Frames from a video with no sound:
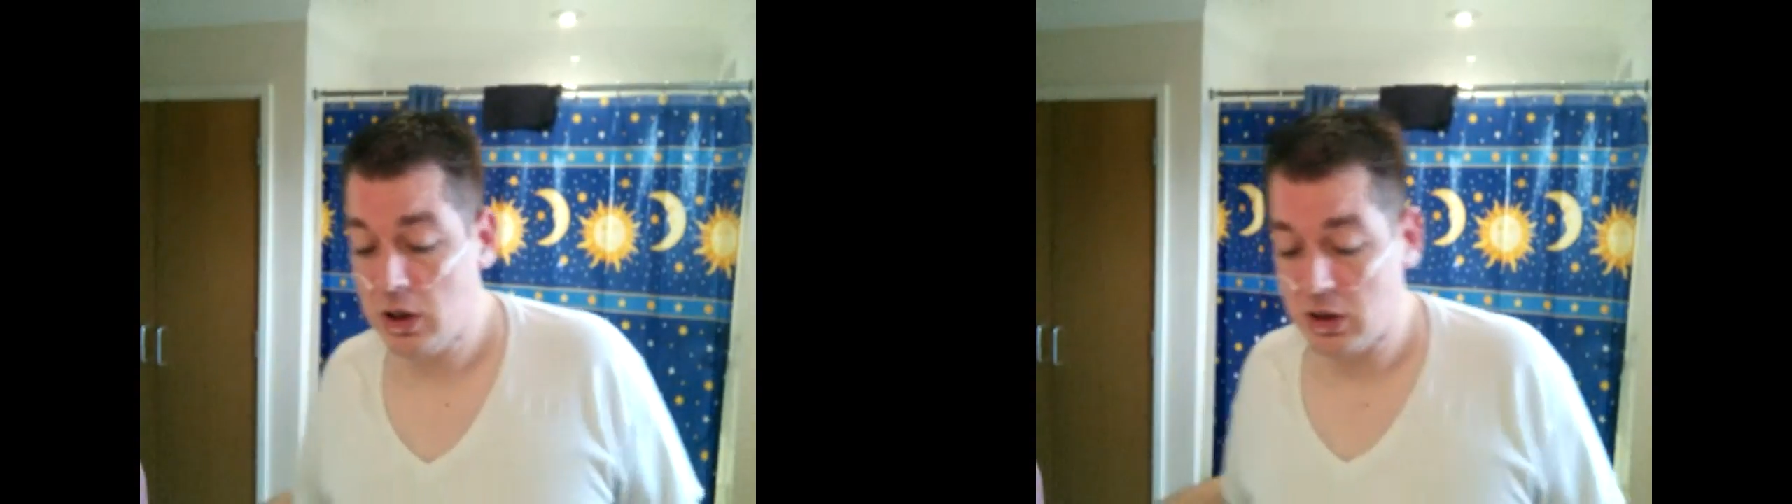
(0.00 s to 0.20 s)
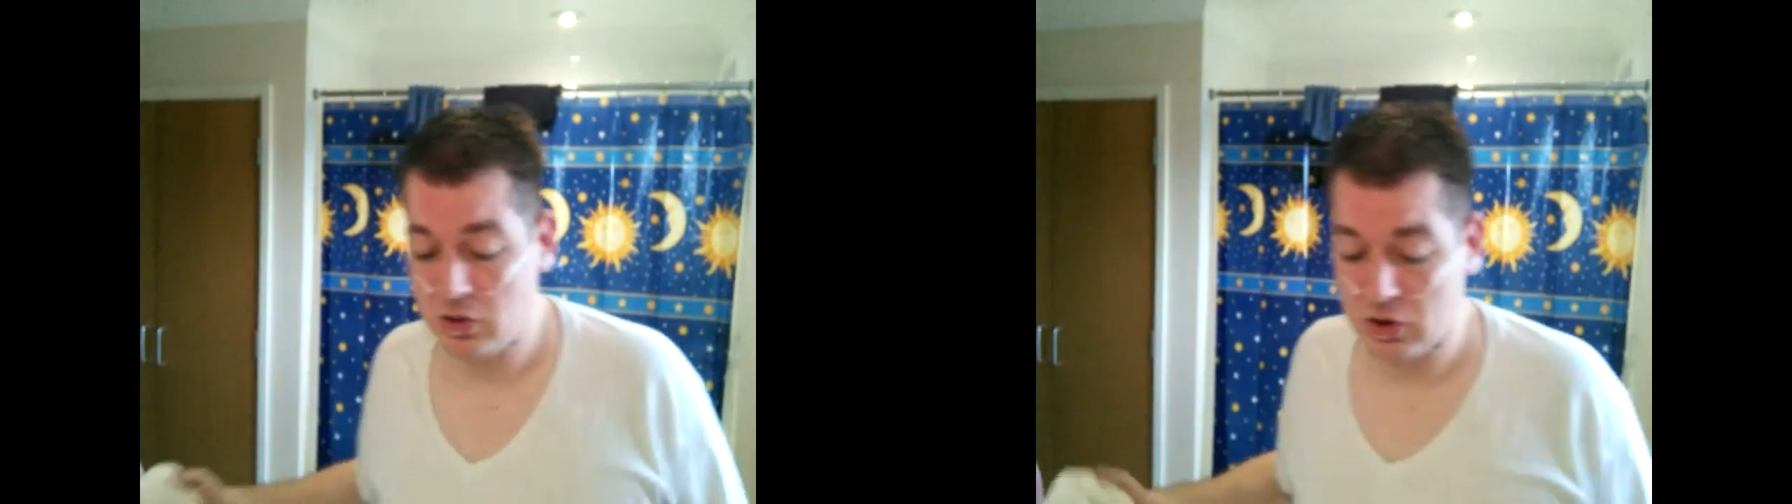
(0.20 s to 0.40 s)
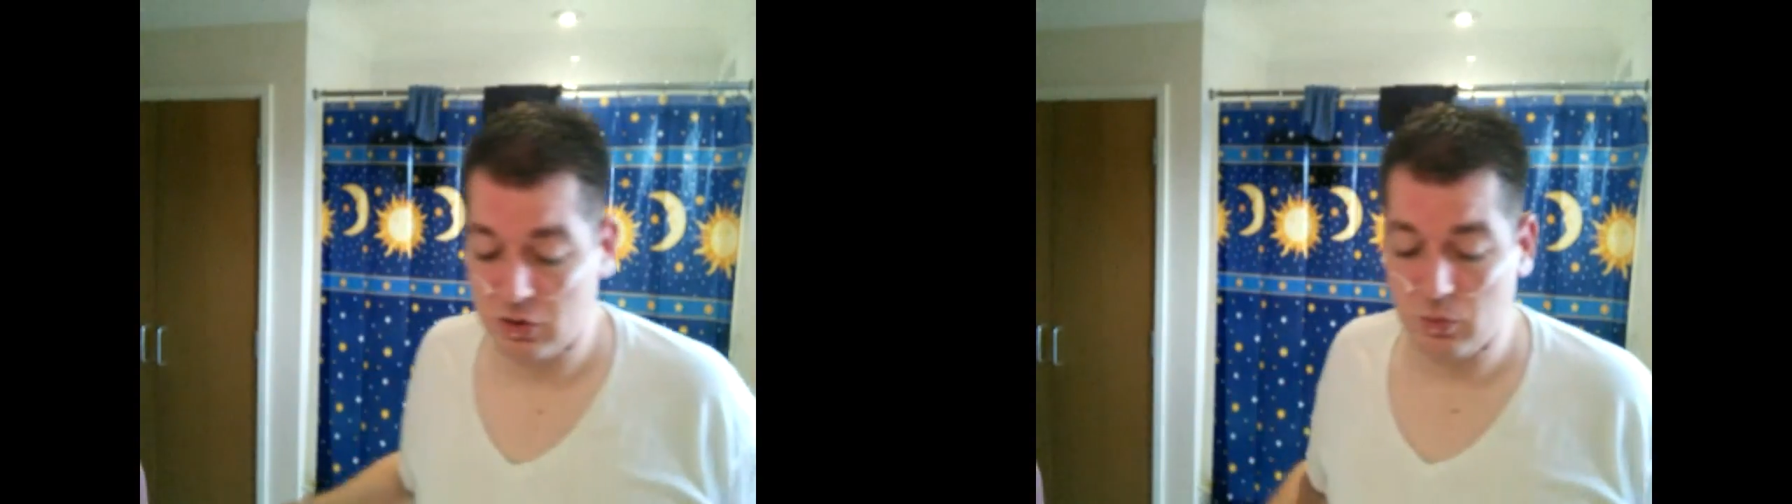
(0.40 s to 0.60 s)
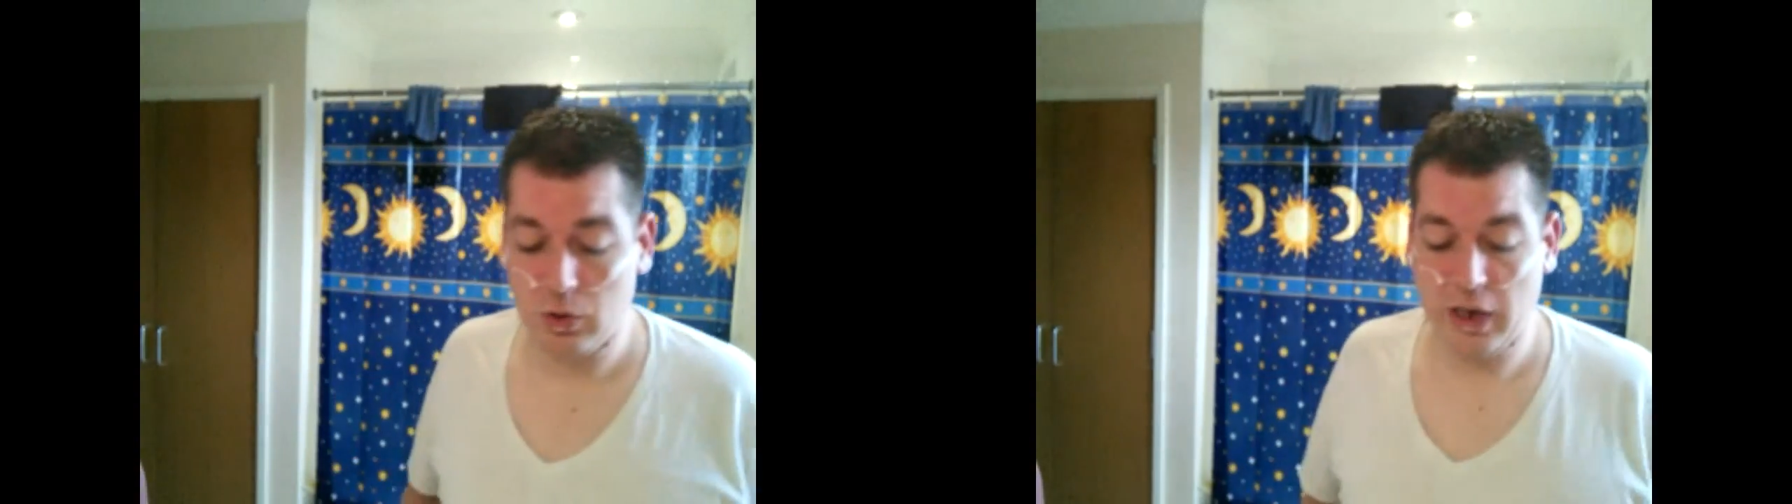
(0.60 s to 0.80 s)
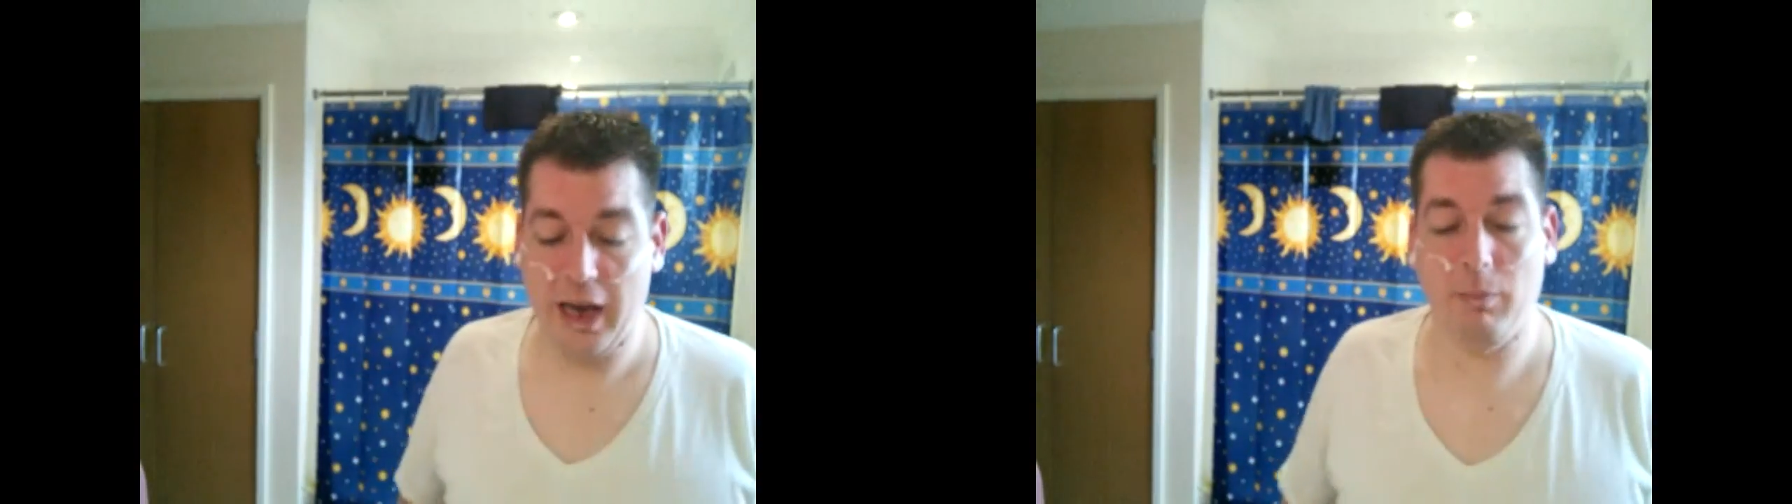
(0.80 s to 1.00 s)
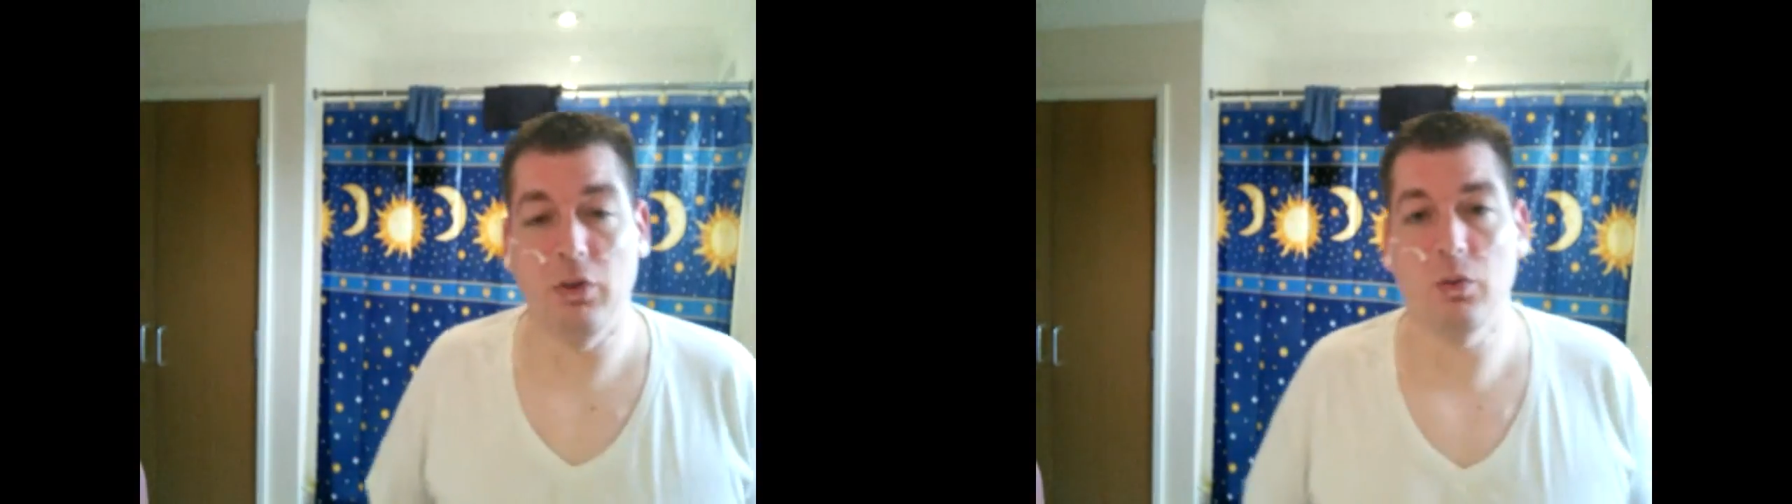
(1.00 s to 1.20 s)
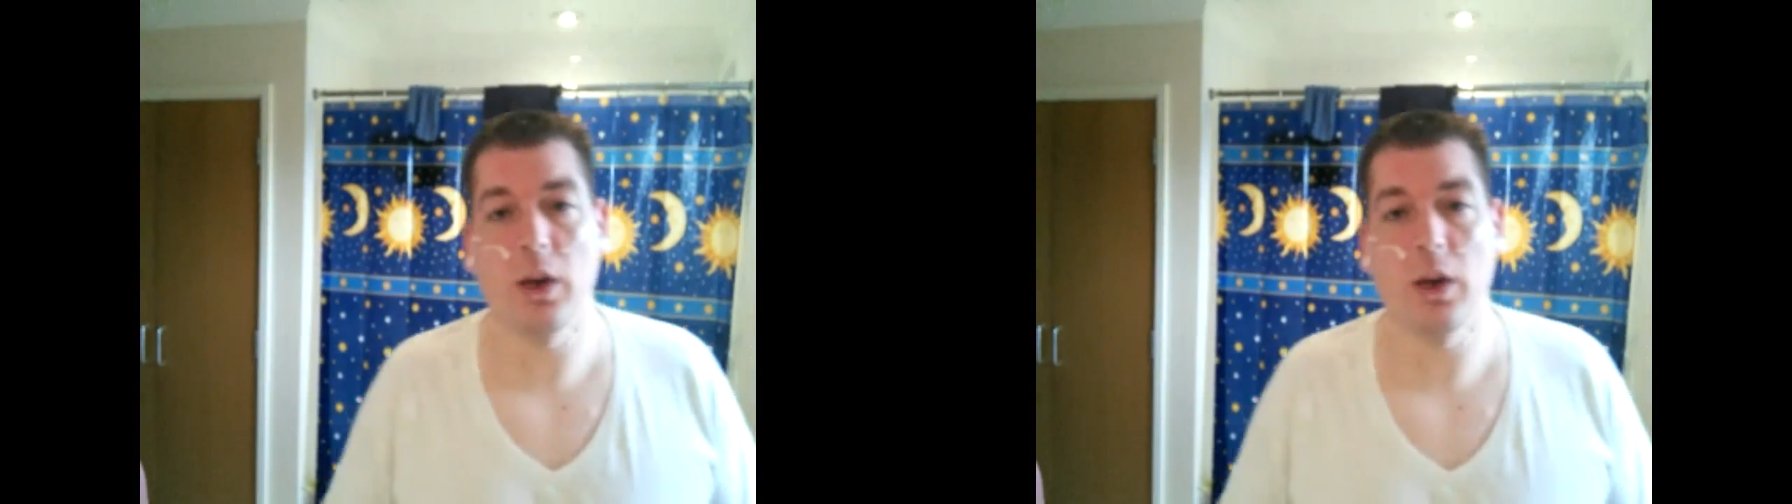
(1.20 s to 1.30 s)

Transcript: It's just what happens